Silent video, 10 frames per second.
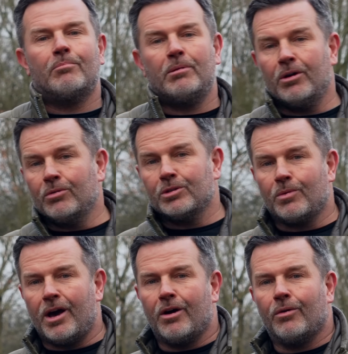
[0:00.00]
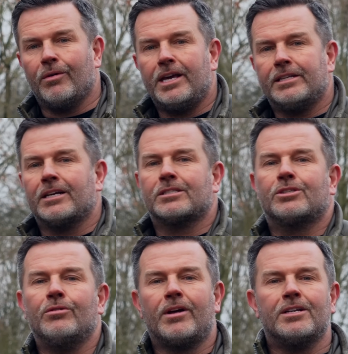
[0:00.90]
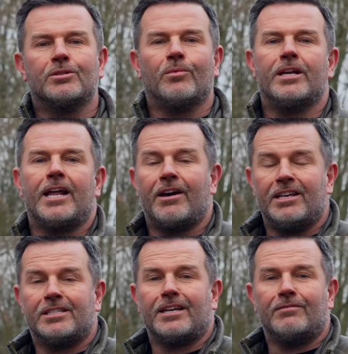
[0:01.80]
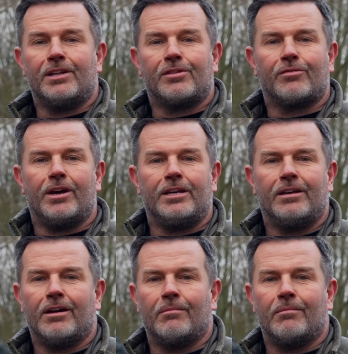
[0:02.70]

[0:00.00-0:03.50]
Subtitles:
Bill as well, he does 2 days a week now. He's 73.